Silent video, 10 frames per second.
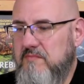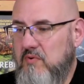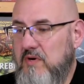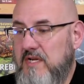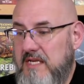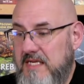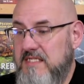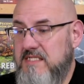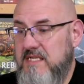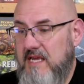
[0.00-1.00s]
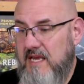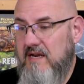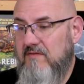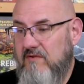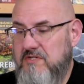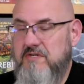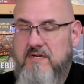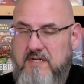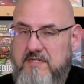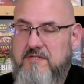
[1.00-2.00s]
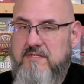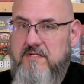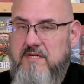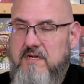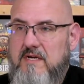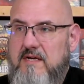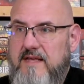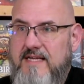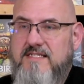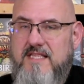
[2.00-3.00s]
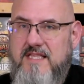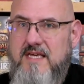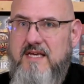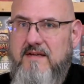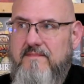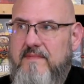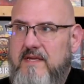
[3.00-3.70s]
The point is the anniversary edition. That's the thing.